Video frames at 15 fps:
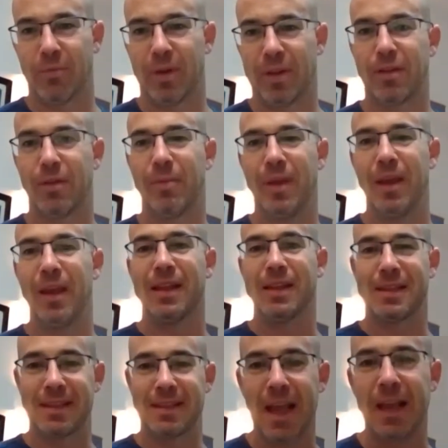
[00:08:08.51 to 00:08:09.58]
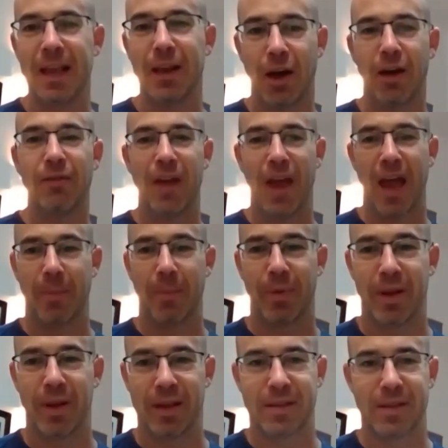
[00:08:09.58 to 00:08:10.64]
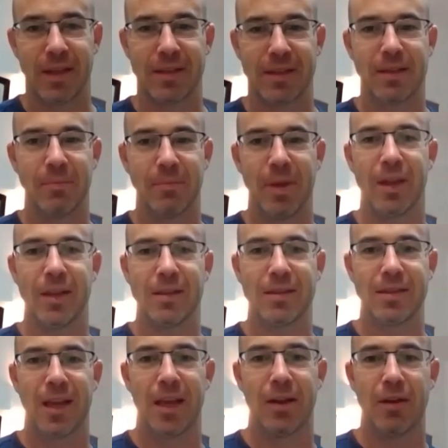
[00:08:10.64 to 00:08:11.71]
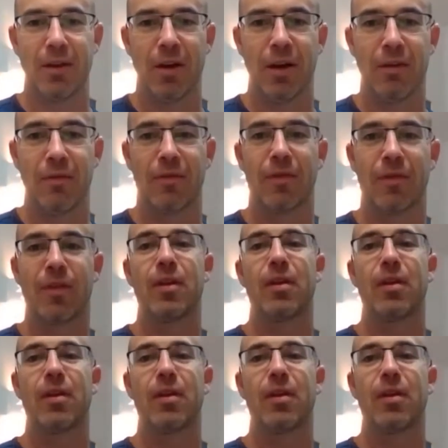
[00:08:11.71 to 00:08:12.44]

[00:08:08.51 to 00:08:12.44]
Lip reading: but to be in a state of happiness is to be in a state of